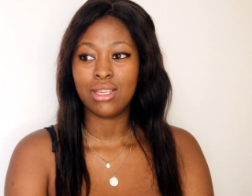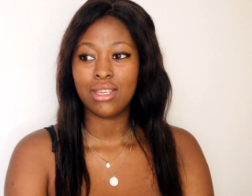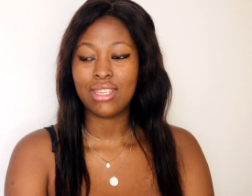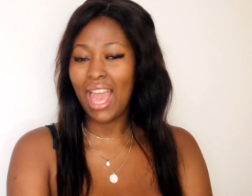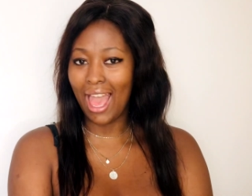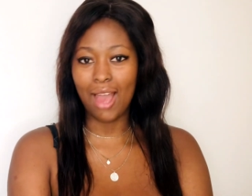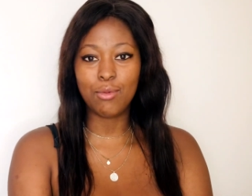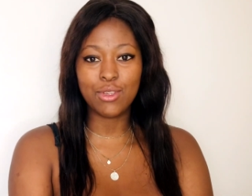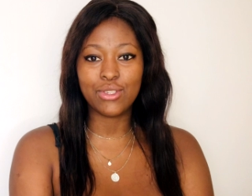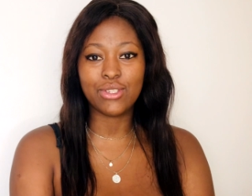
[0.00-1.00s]
I'm
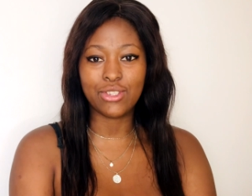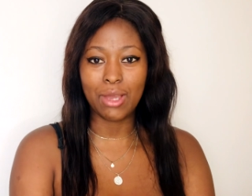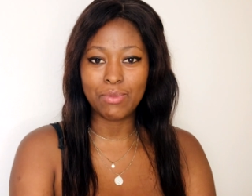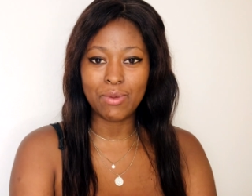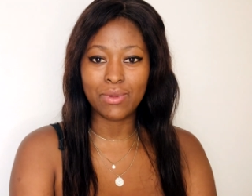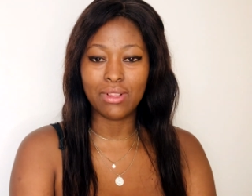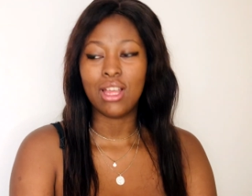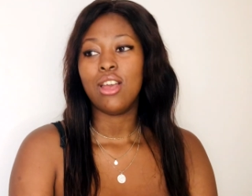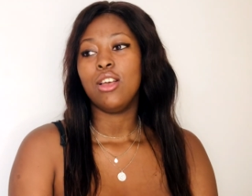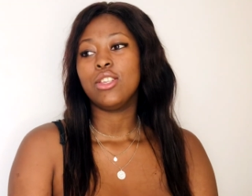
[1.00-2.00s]
not used to drunk people.
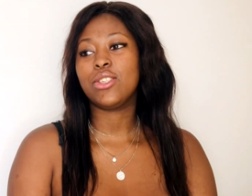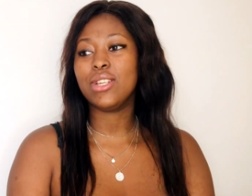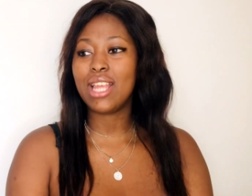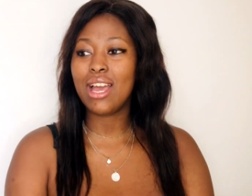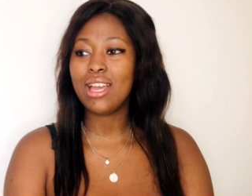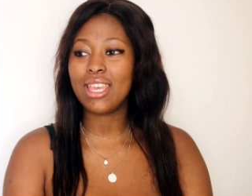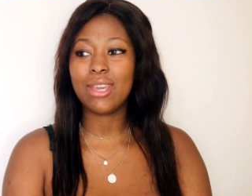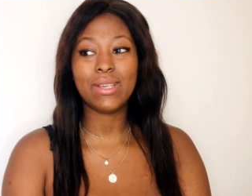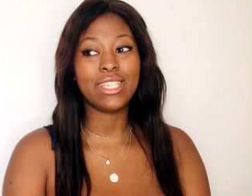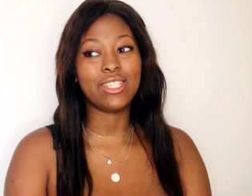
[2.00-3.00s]
So now he
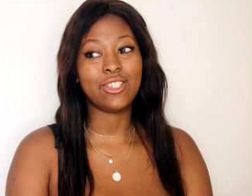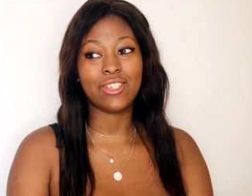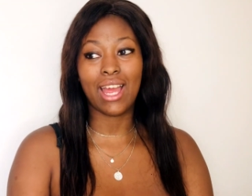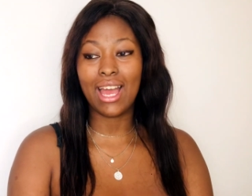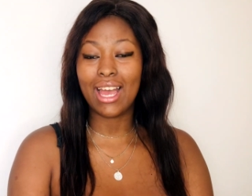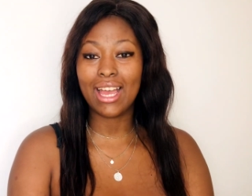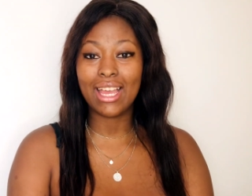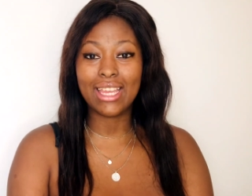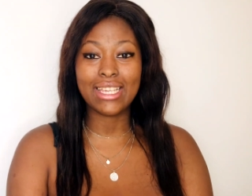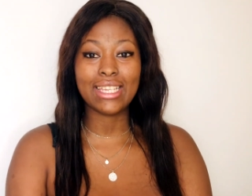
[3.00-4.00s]
was
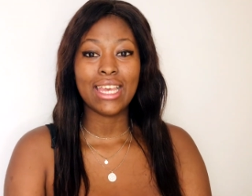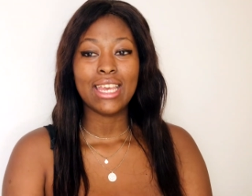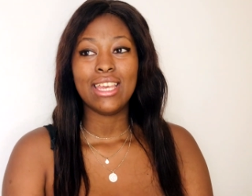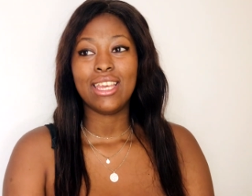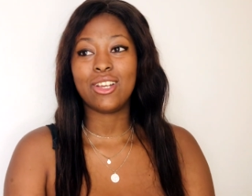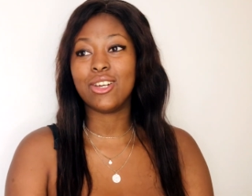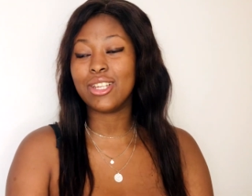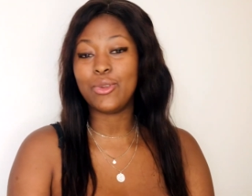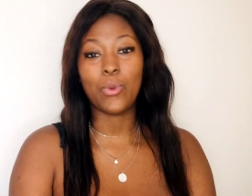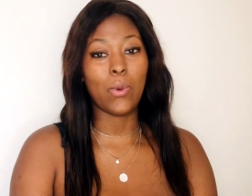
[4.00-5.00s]
drunk,
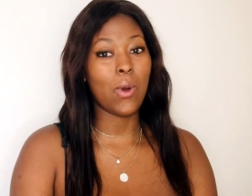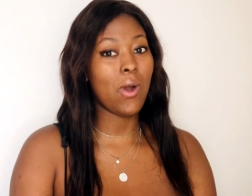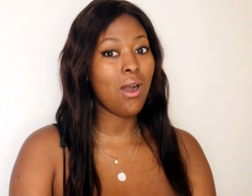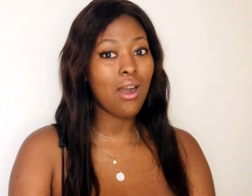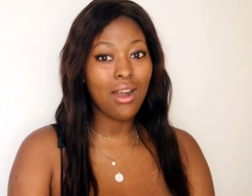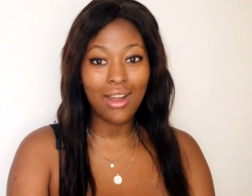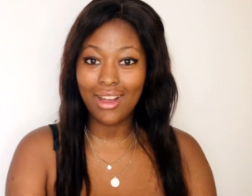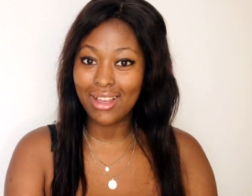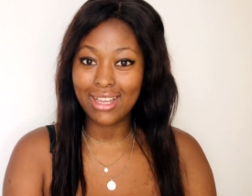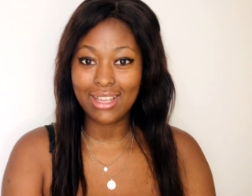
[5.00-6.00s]
couldn't
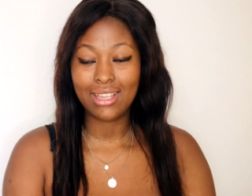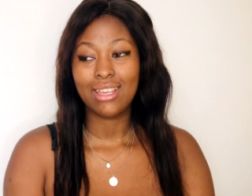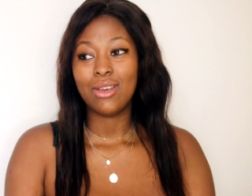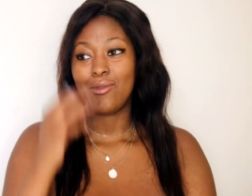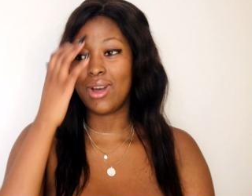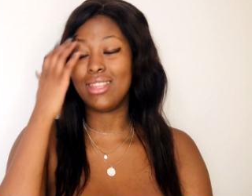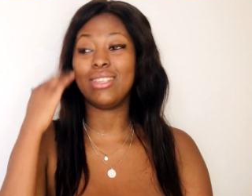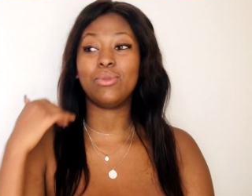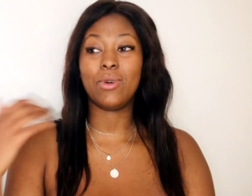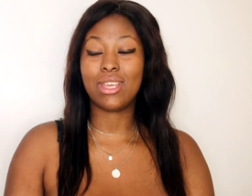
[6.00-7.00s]
walk while
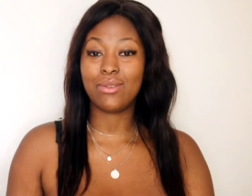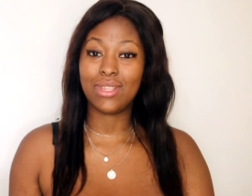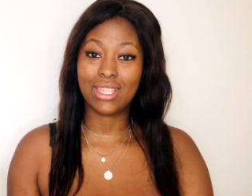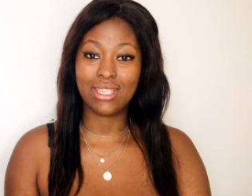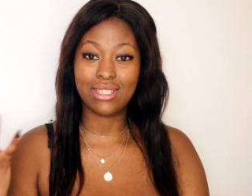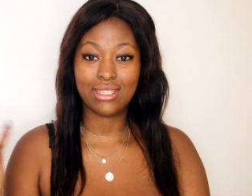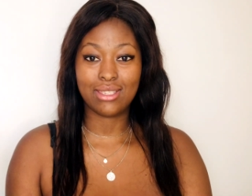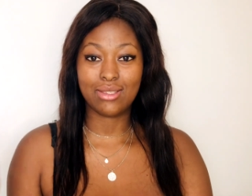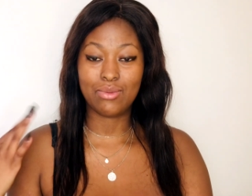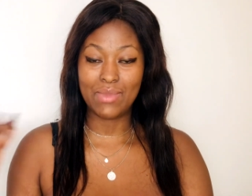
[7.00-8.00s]
he's walking with this
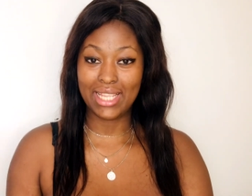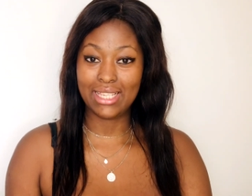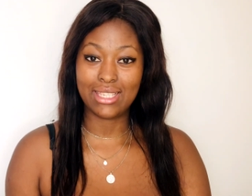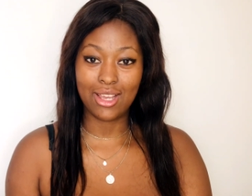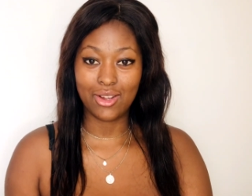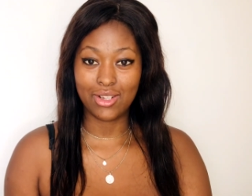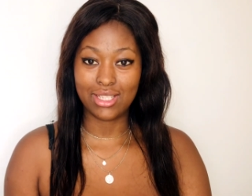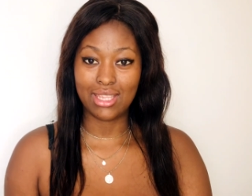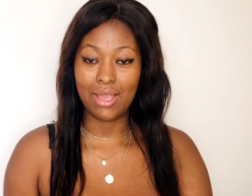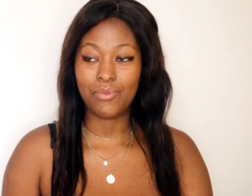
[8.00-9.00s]
Melissa girl
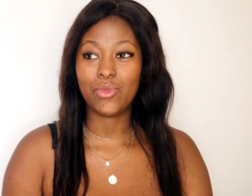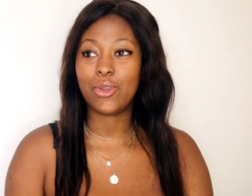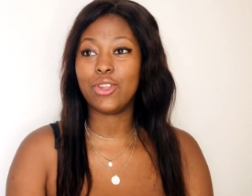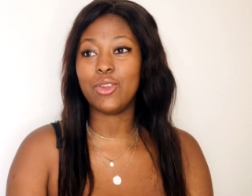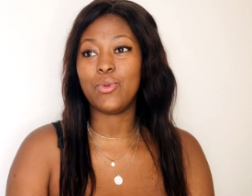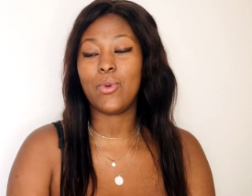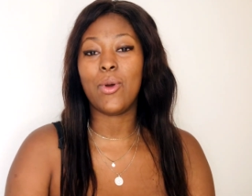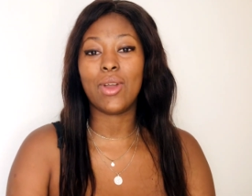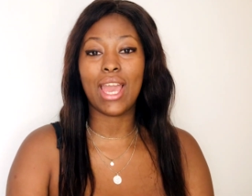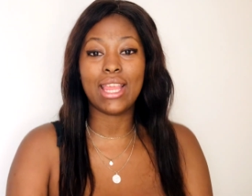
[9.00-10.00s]
name. Couldn't
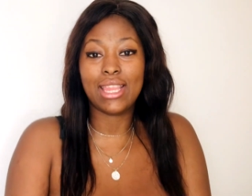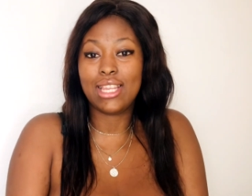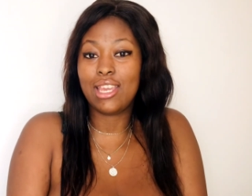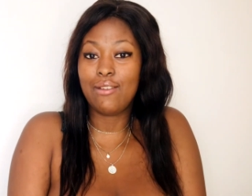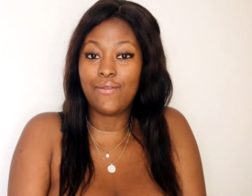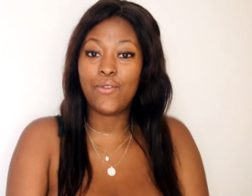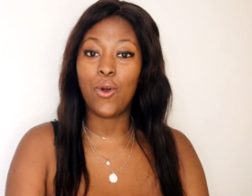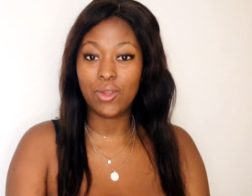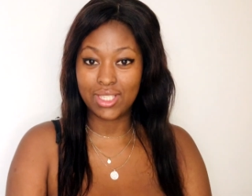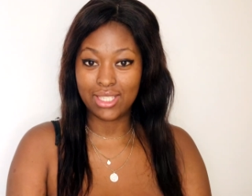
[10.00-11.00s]
walk and then he
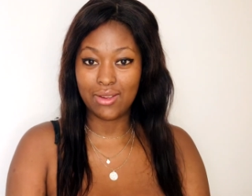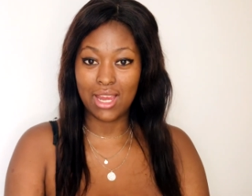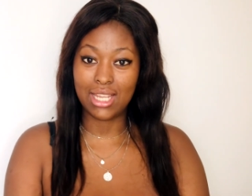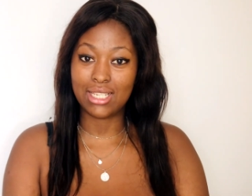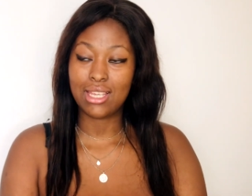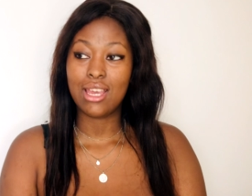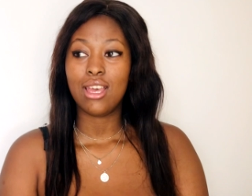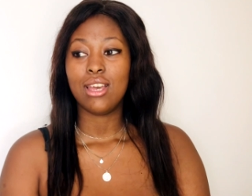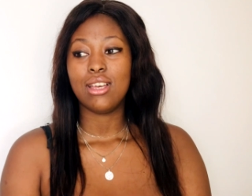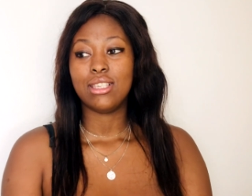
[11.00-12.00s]
falls, right?
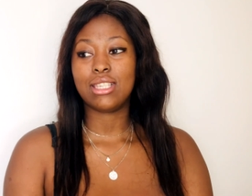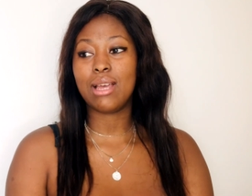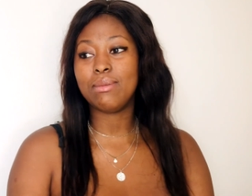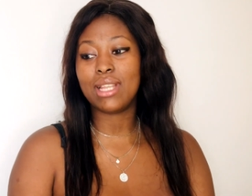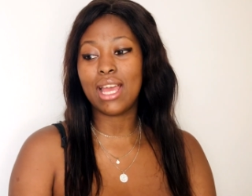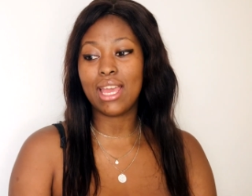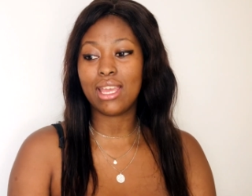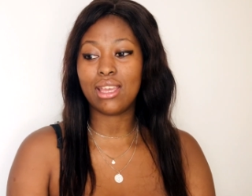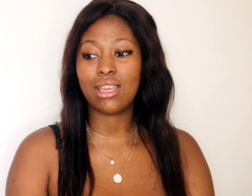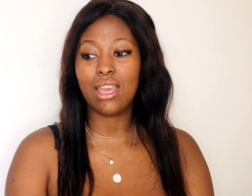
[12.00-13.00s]
So I'm
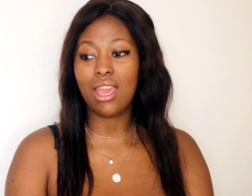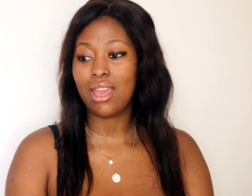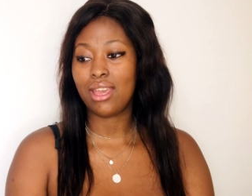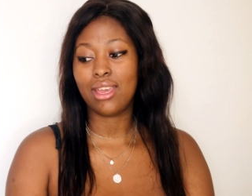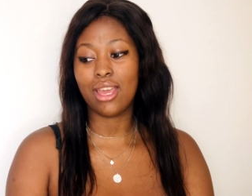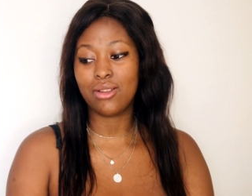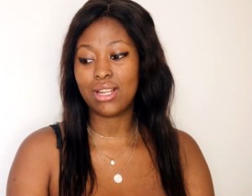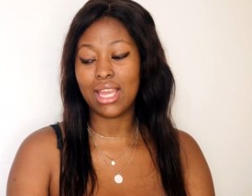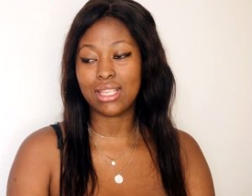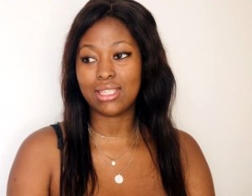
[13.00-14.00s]
like, I don't
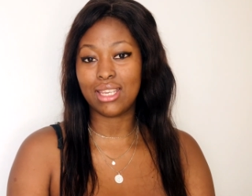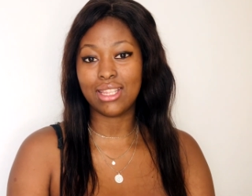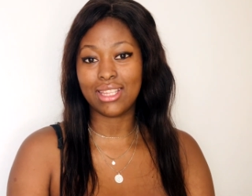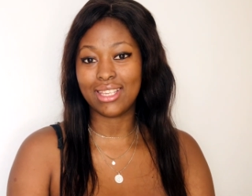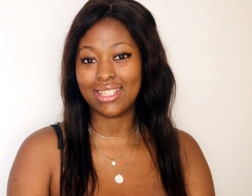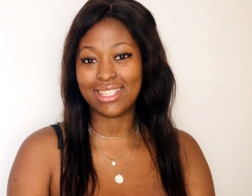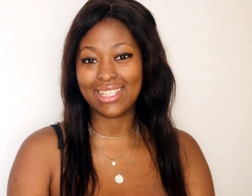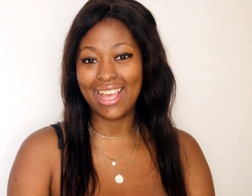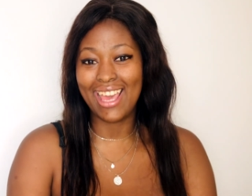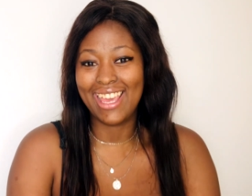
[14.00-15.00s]
like seeing this.
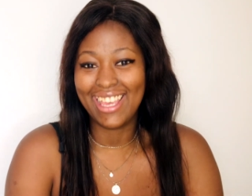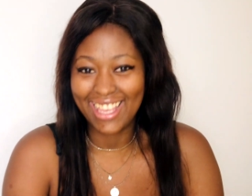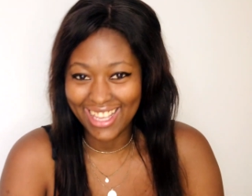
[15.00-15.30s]
Like